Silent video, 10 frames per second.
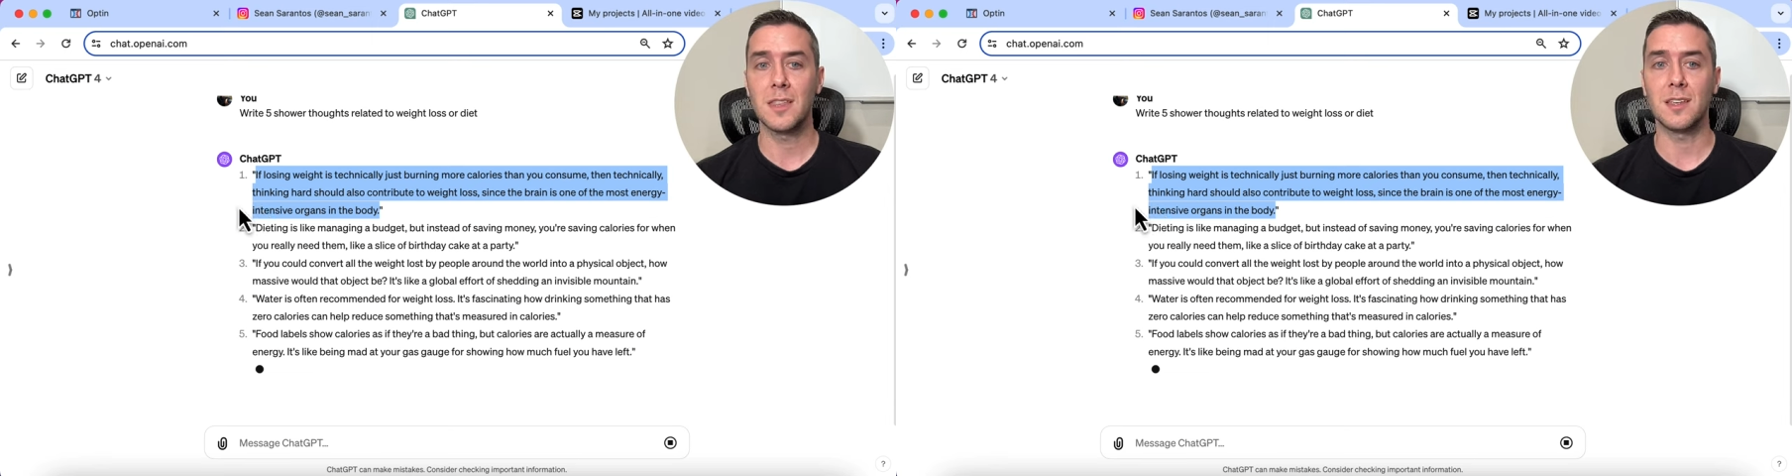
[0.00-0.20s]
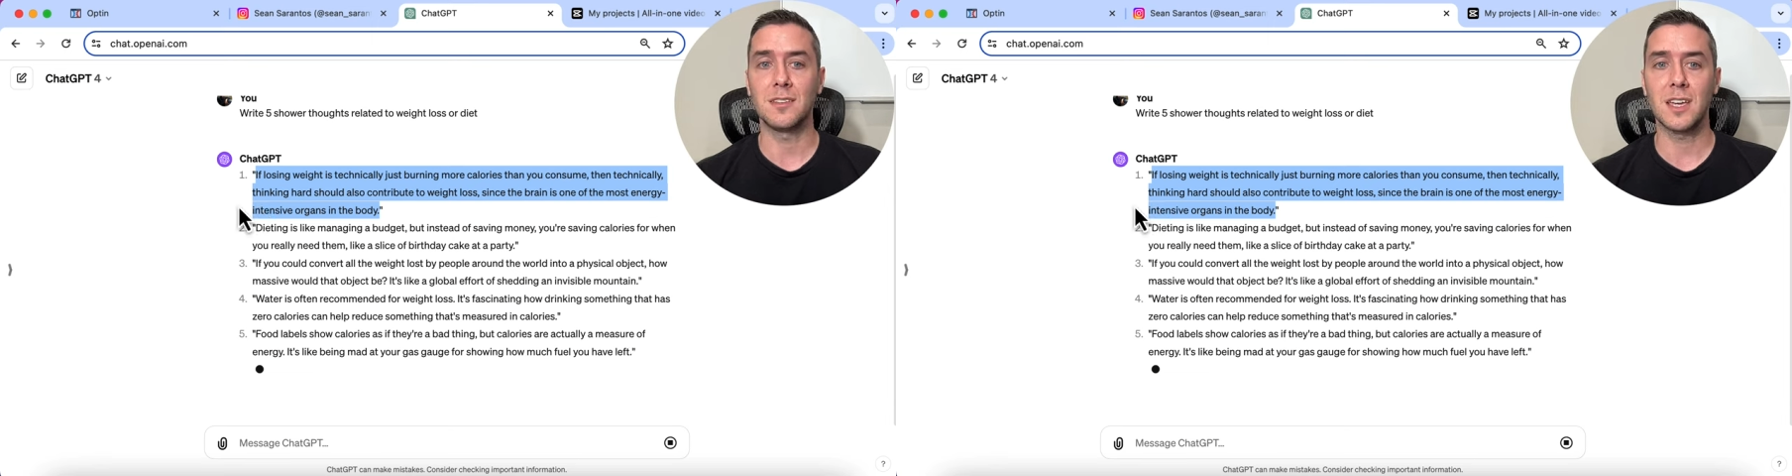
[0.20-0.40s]

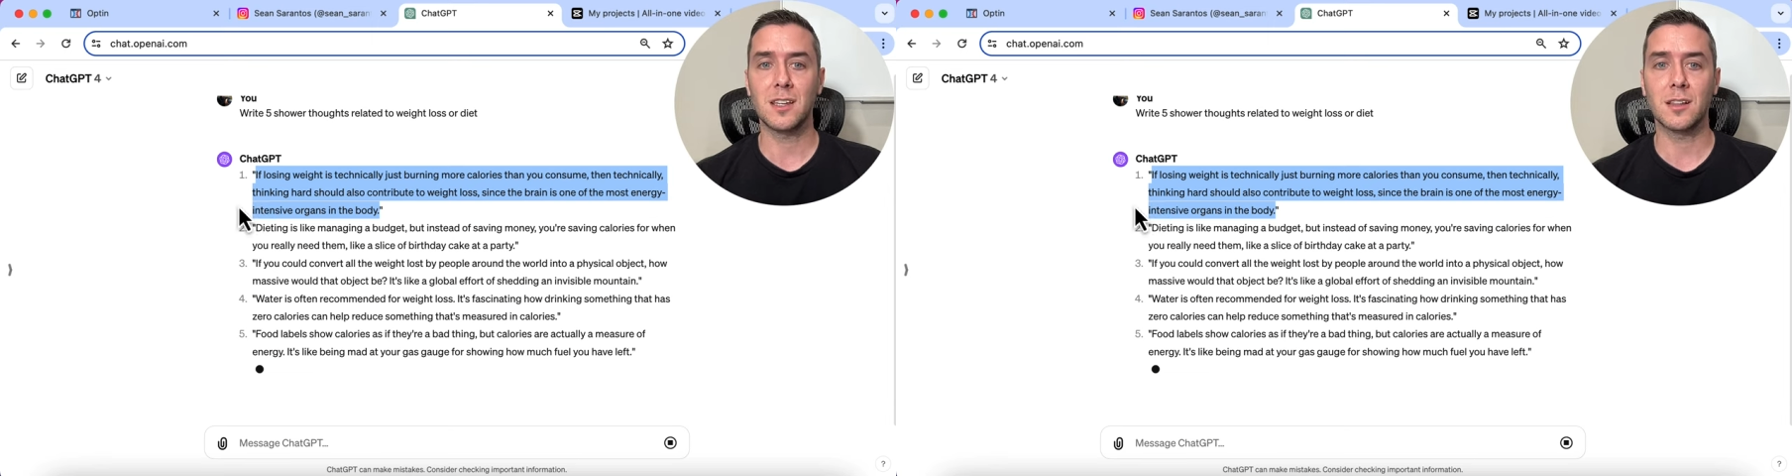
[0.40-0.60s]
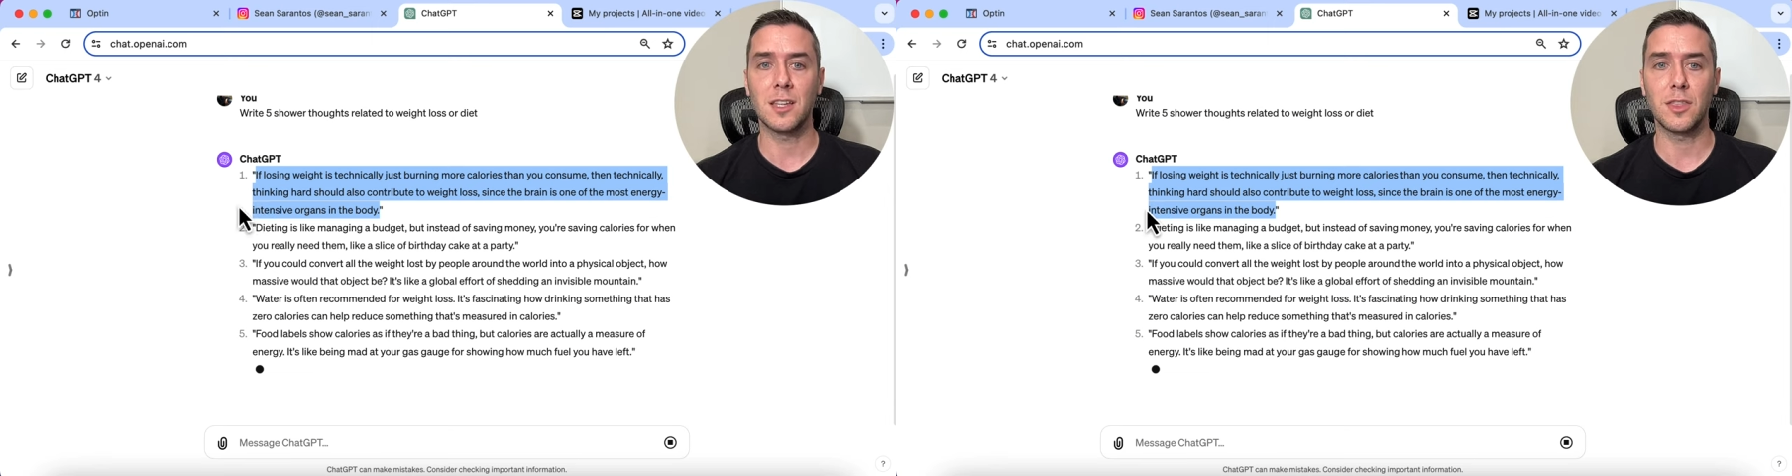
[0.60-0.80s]
then
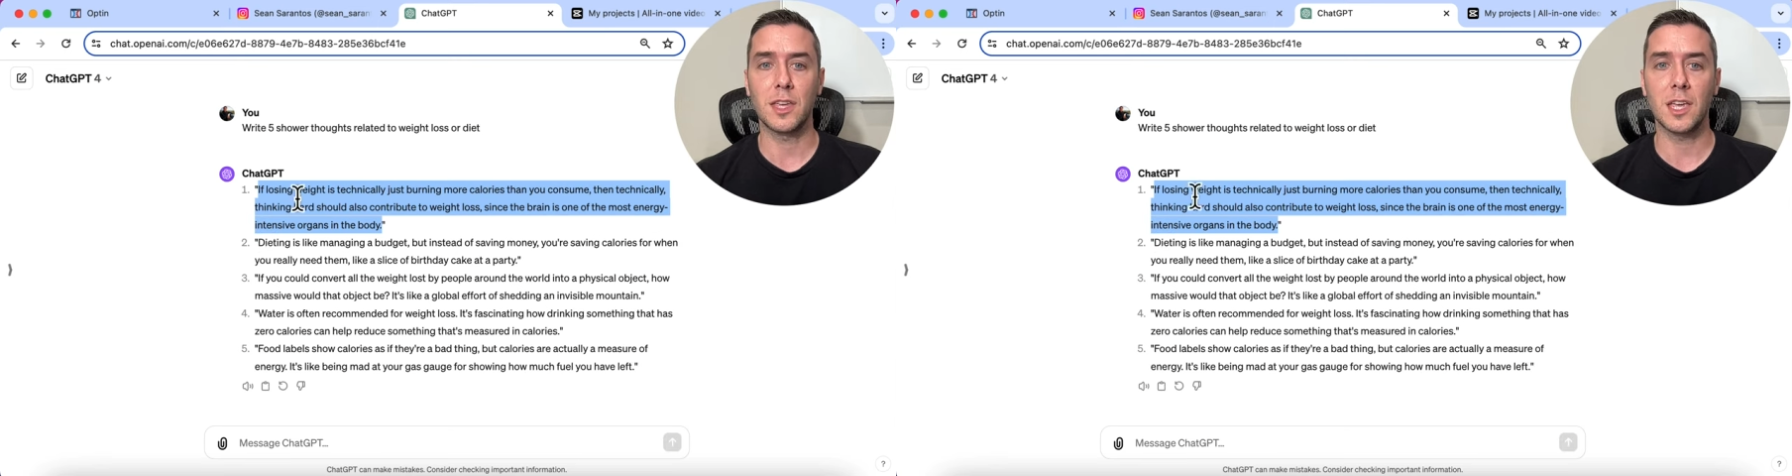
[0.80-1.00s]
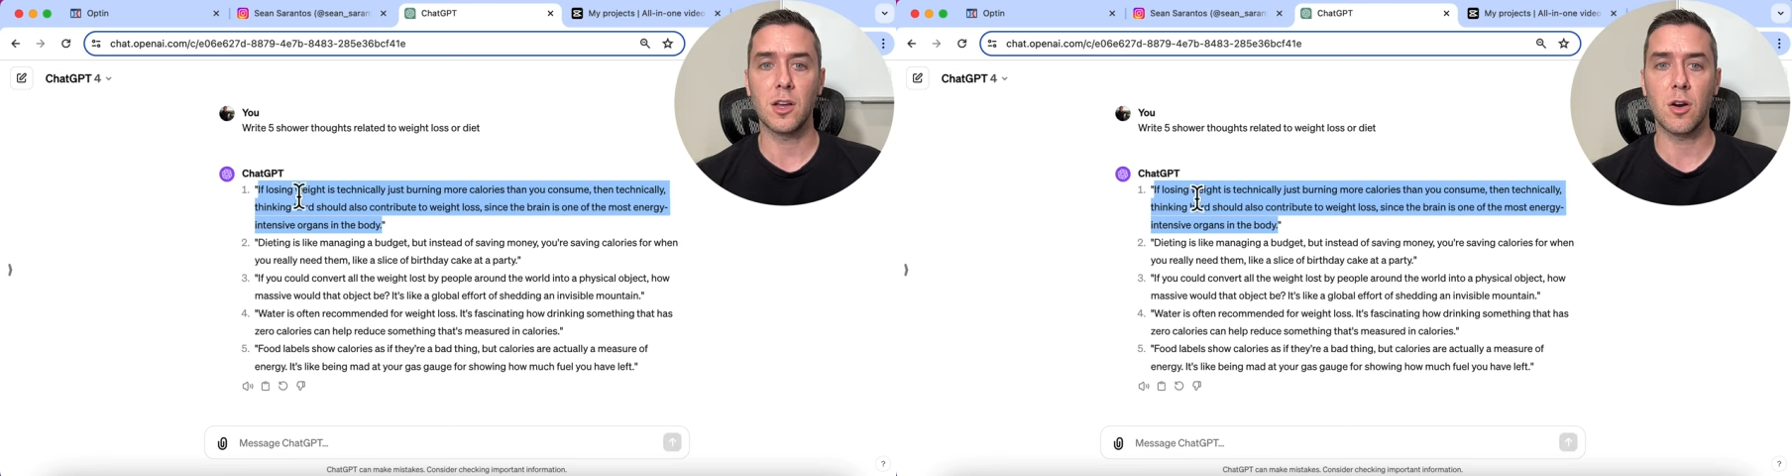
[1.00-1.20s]
technically
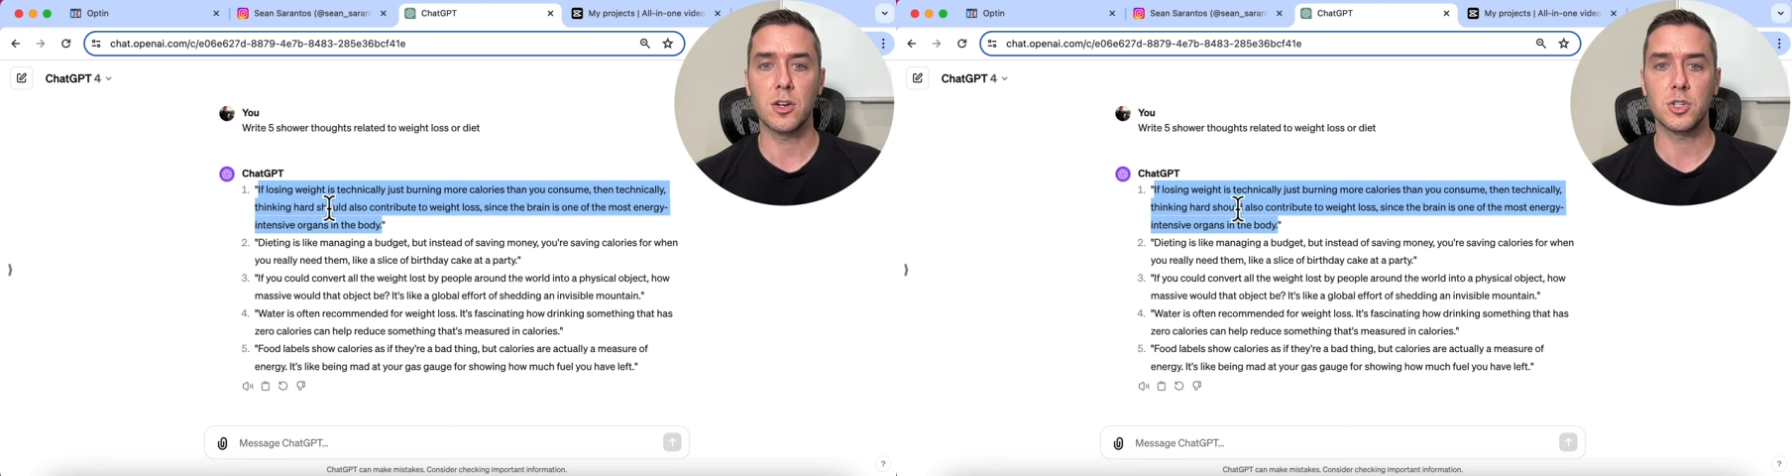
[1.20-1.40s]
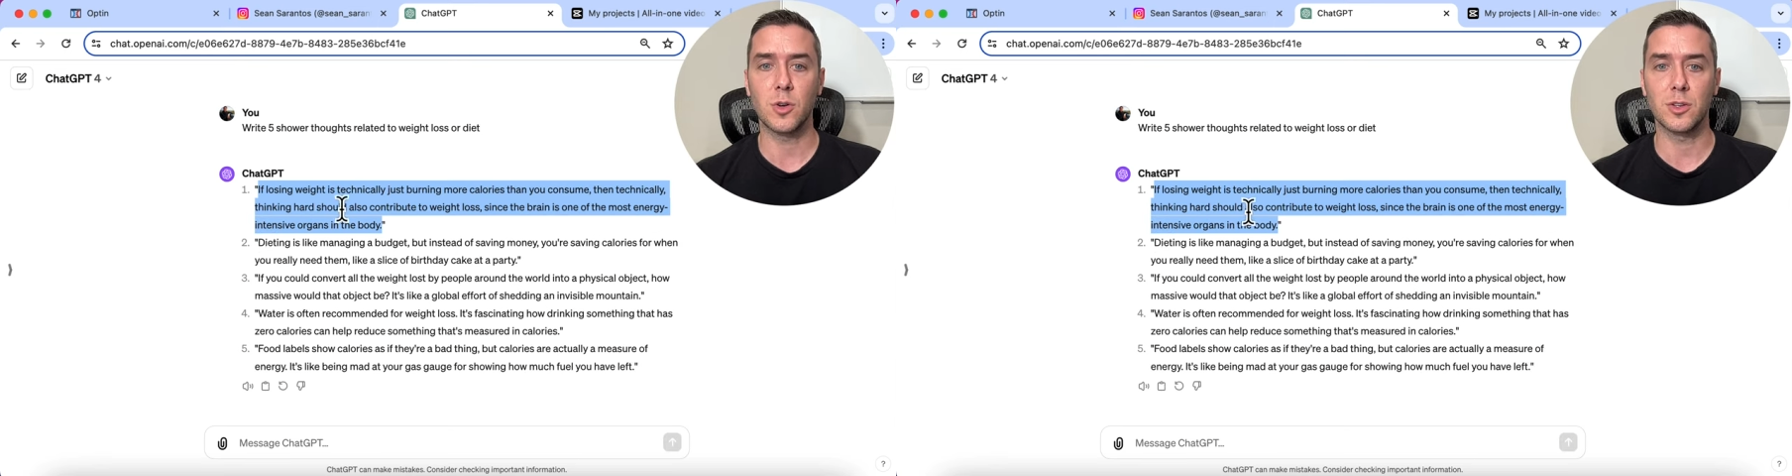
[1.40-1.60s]
thinking
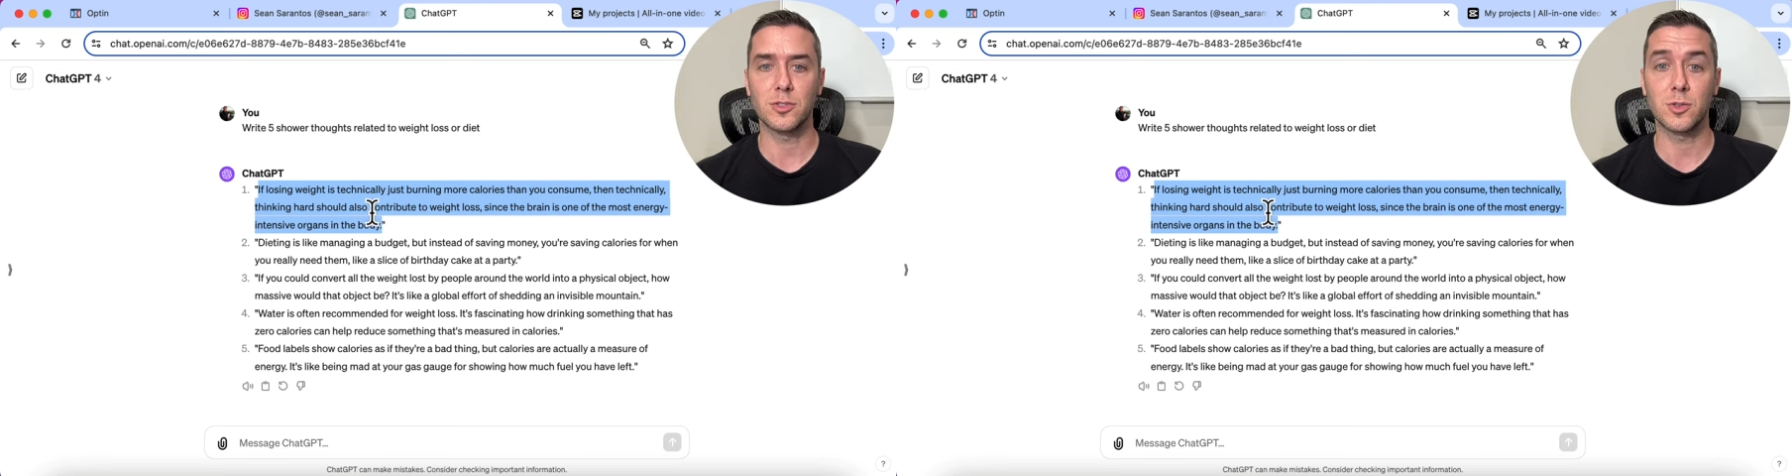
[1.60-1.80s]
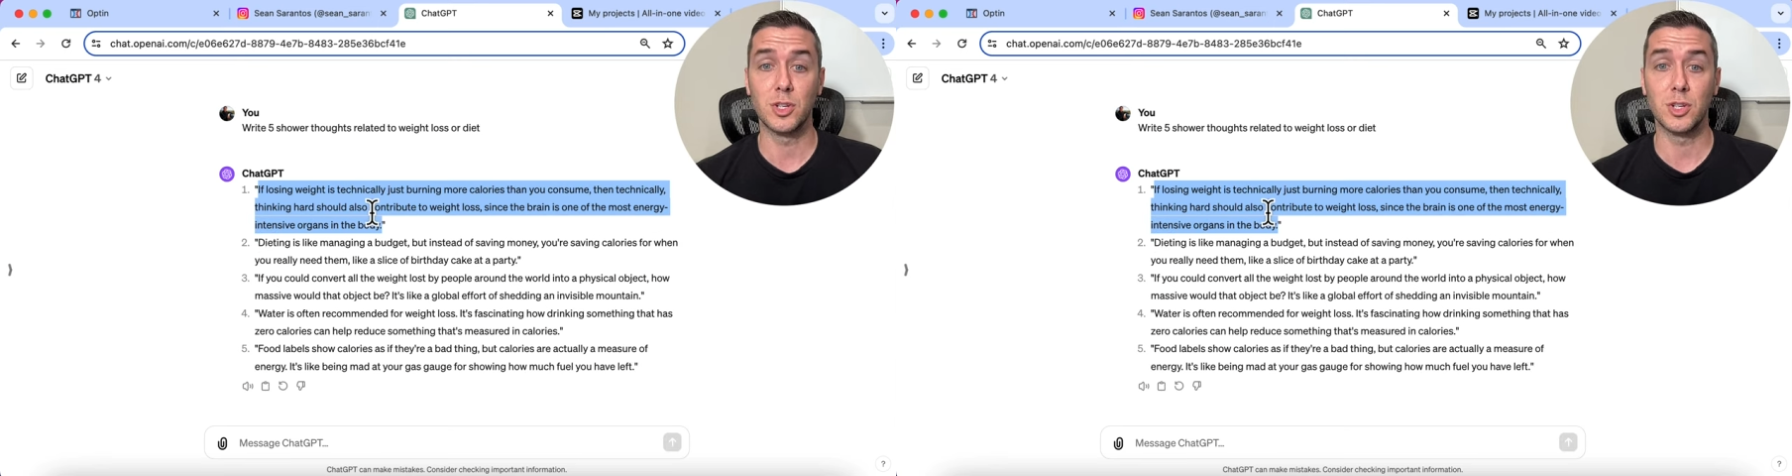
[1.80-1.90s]
hard should also